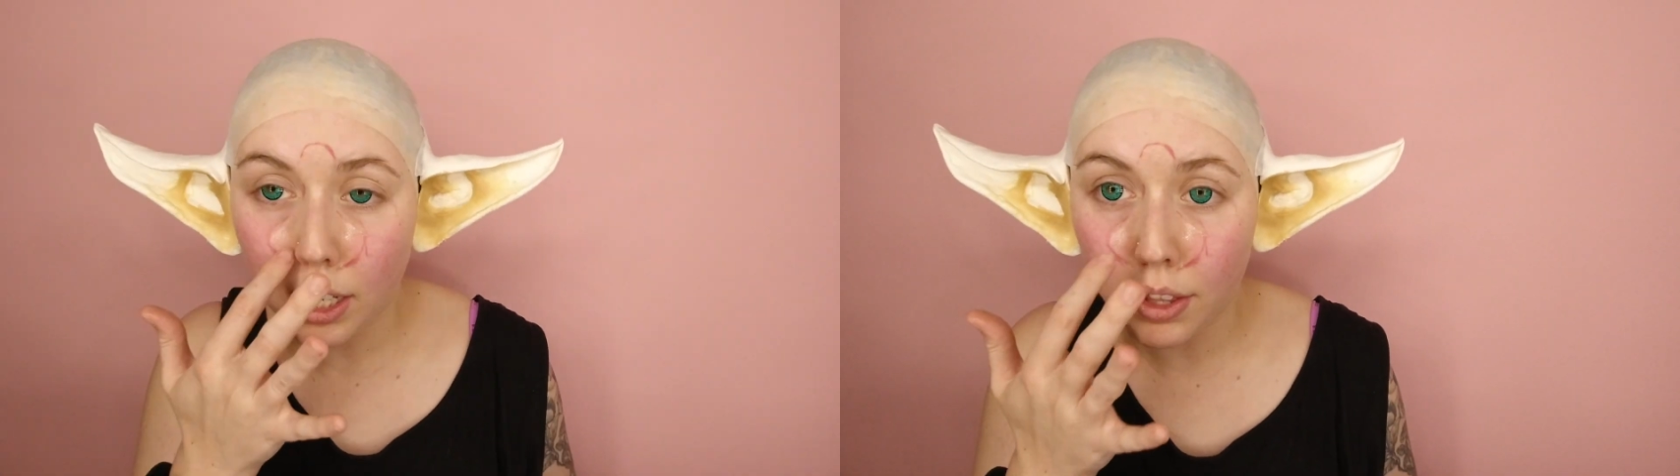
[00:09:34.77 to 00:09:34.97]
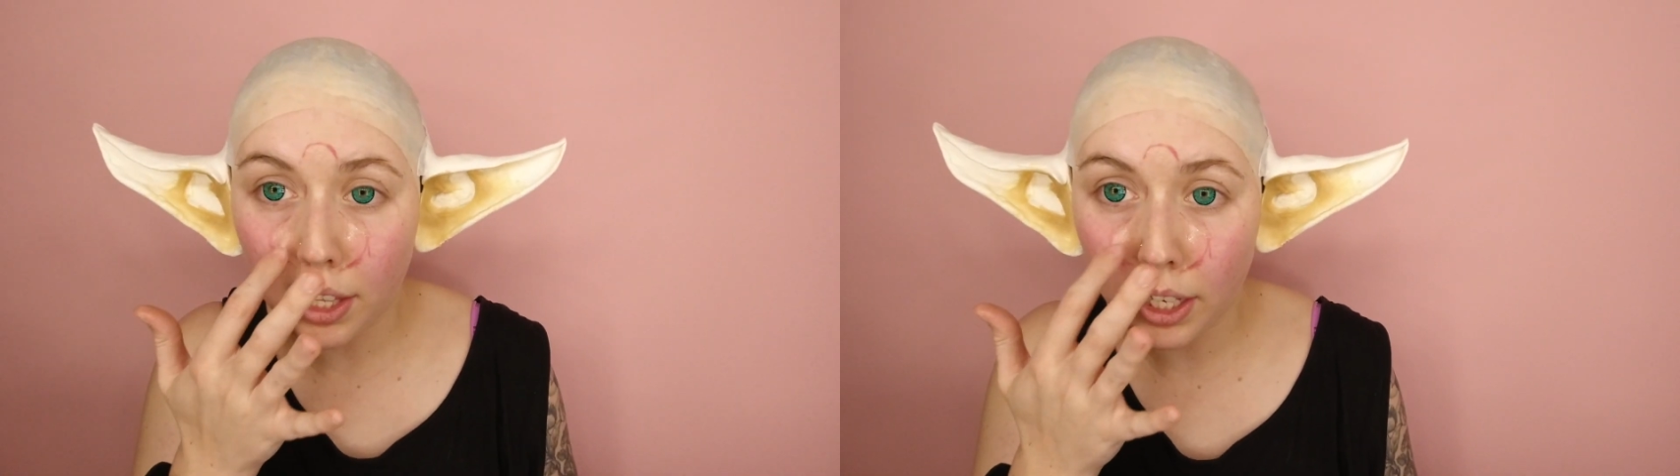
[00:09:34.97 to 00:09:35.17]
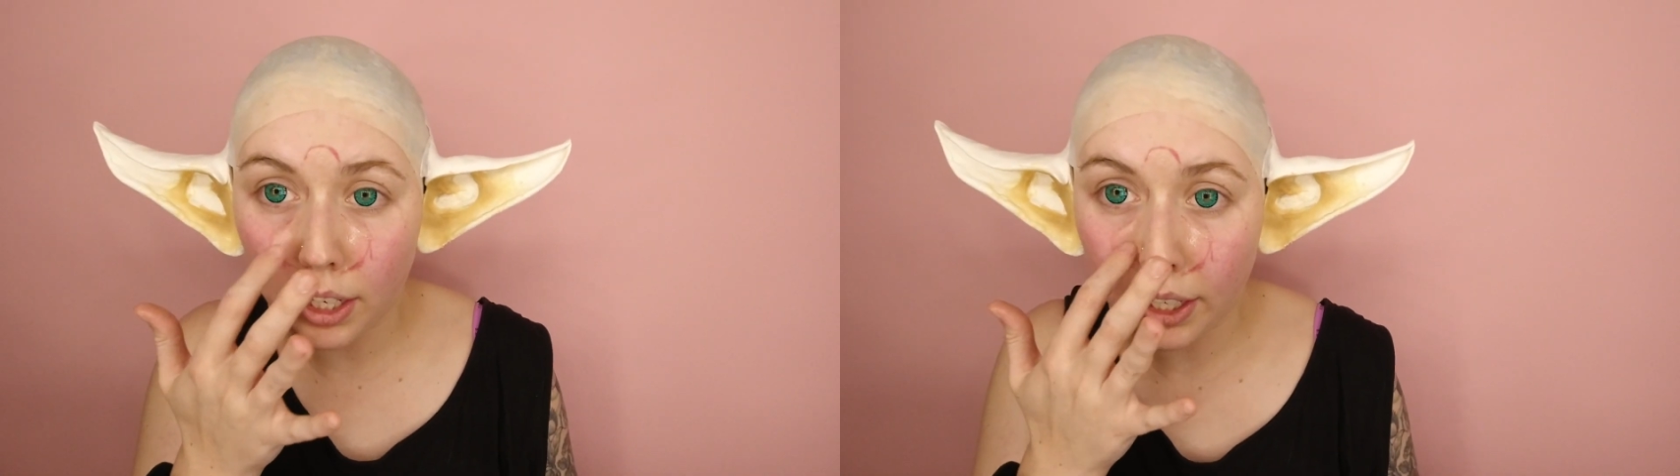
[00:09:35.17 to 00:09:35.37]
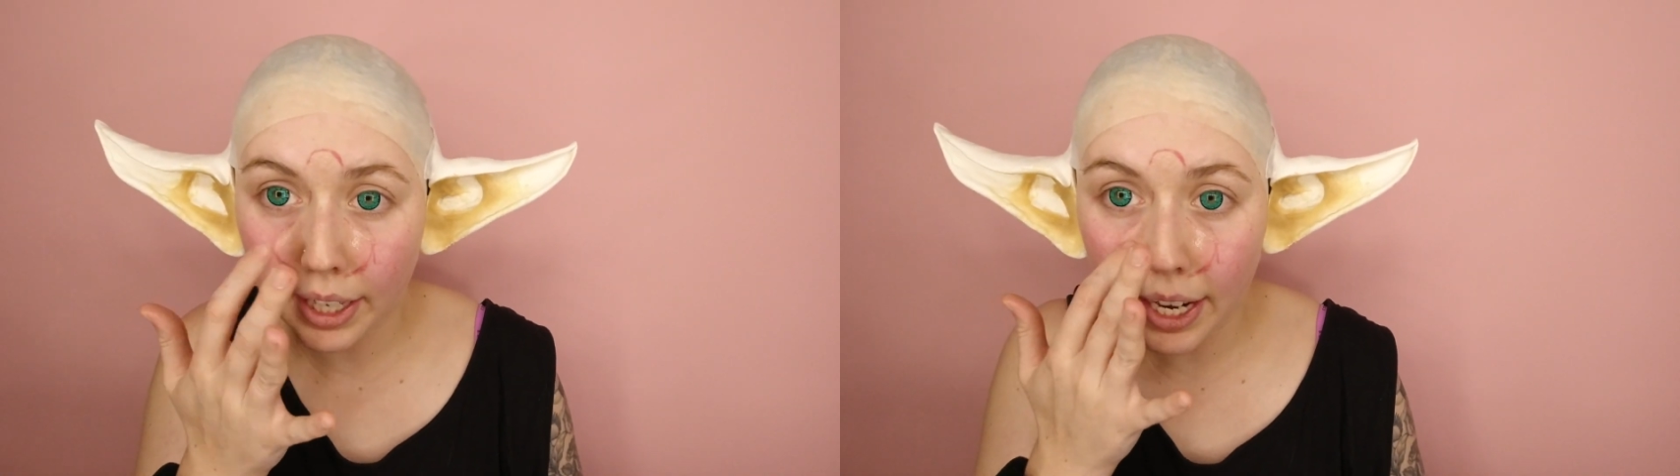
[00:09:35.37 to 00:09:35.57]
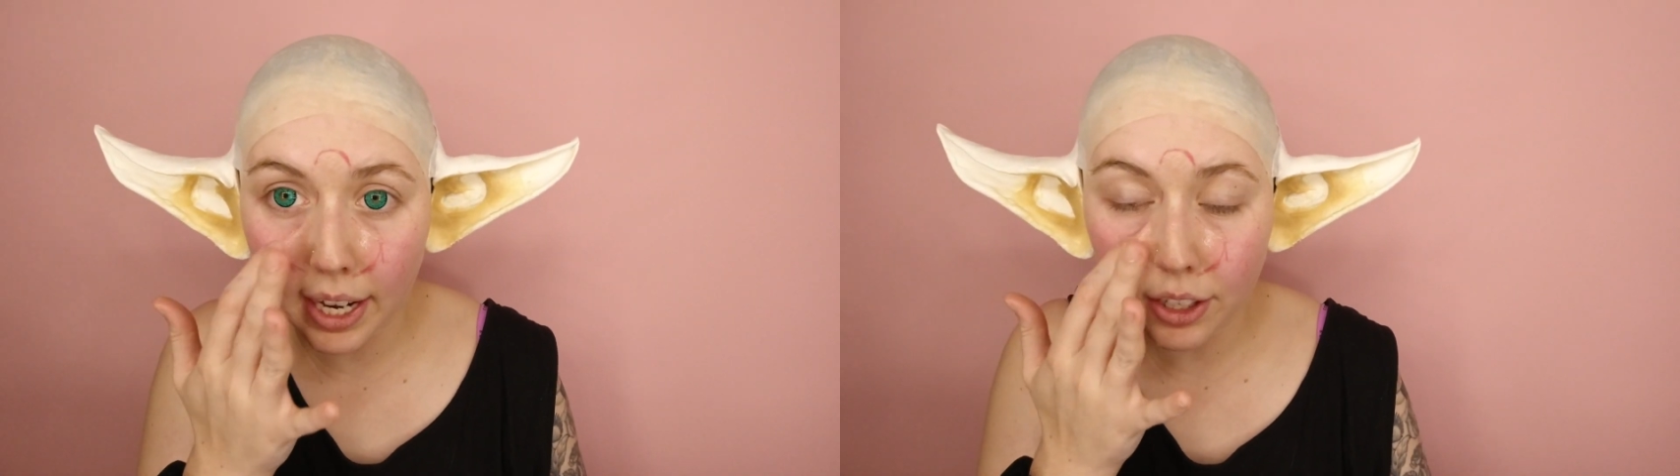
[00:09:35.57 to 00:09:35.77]
And then
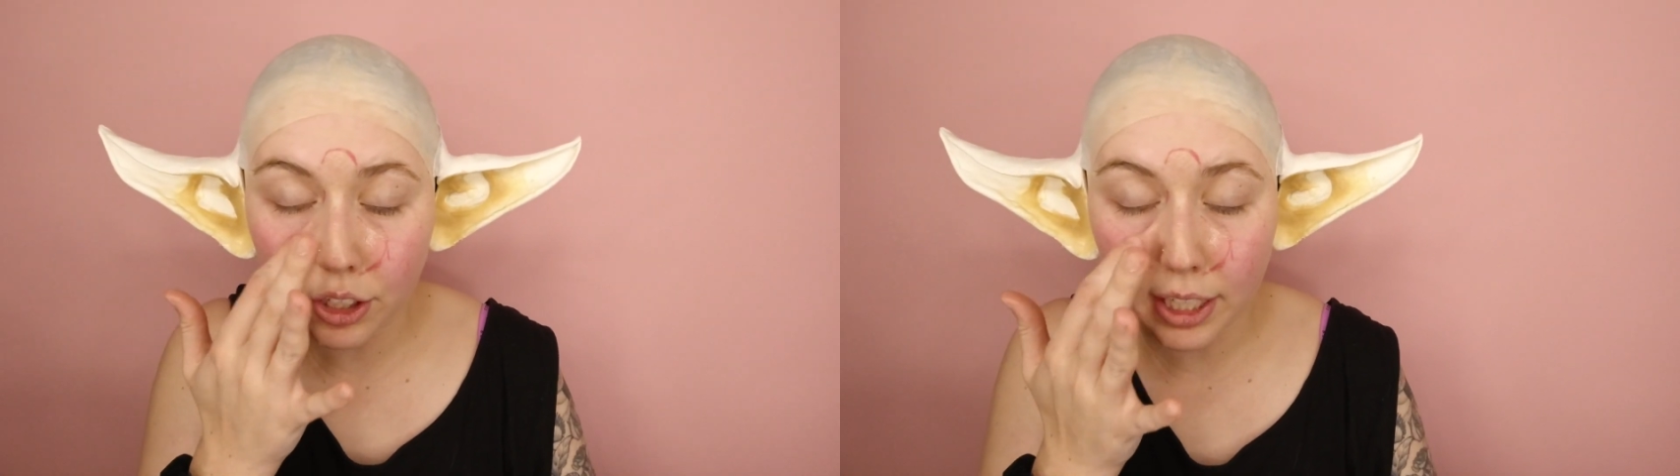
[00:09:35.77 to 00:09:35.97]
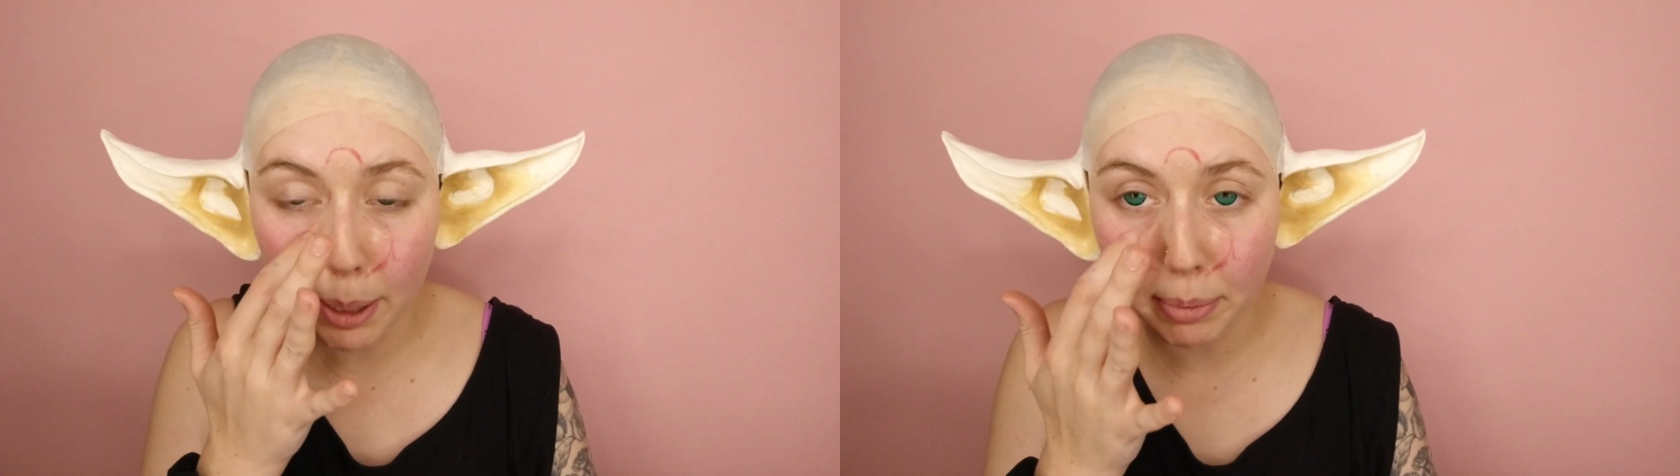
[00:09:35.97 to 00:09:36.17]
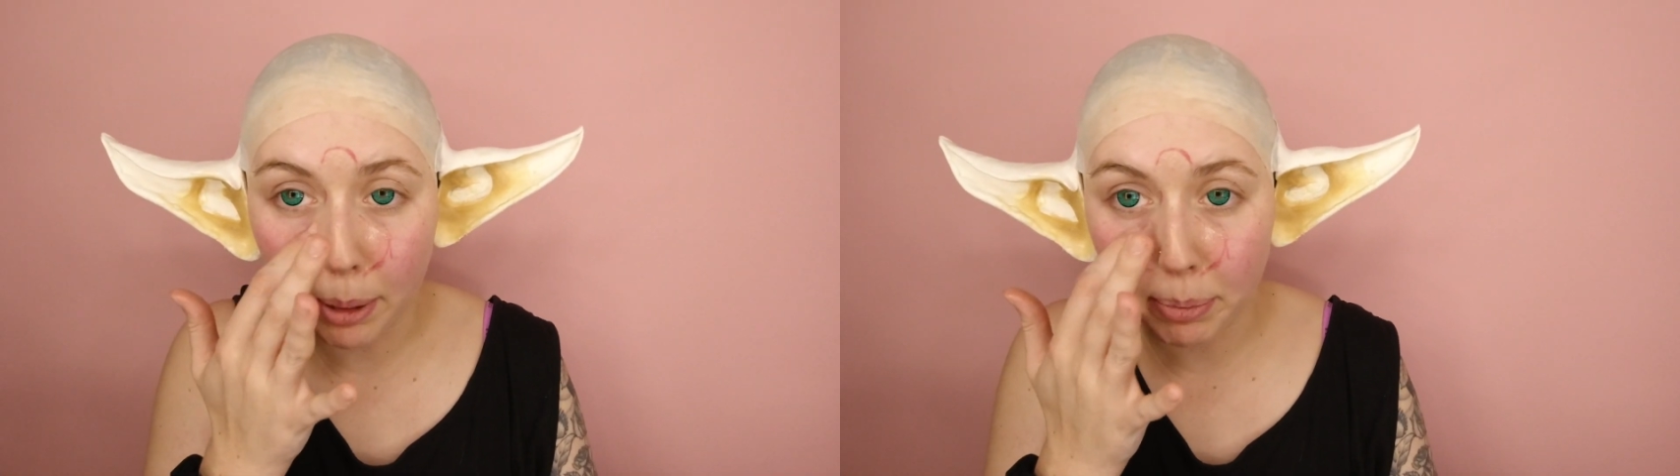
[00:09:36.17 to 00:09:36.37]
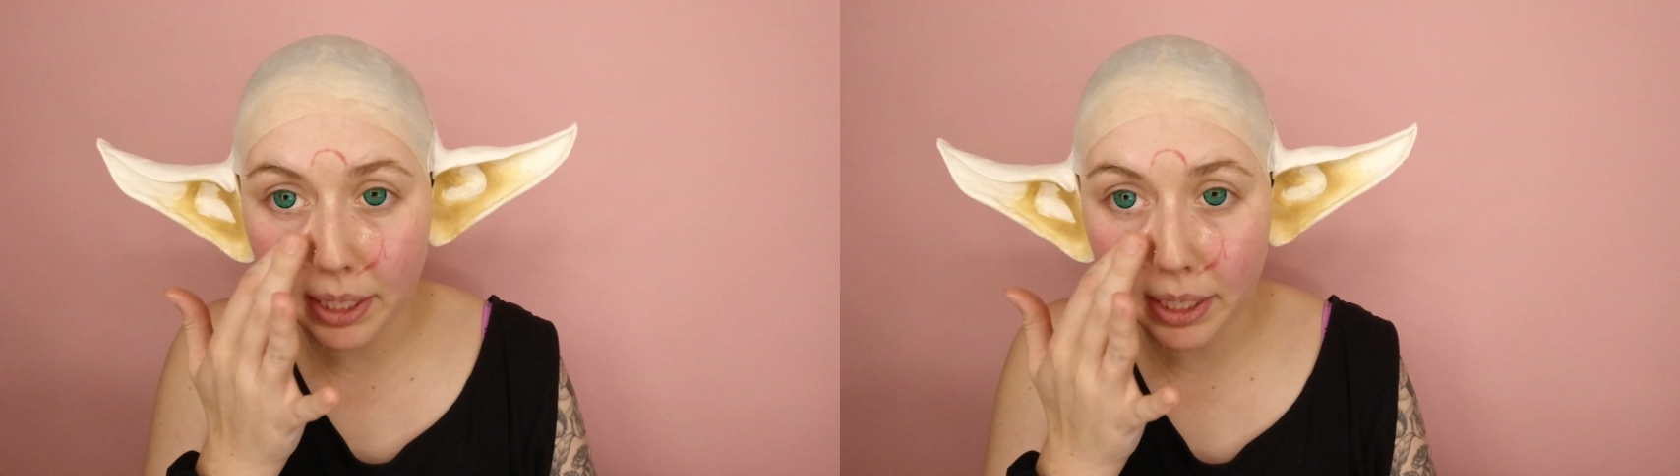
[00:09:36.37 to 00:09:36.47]
again, just tap, tap,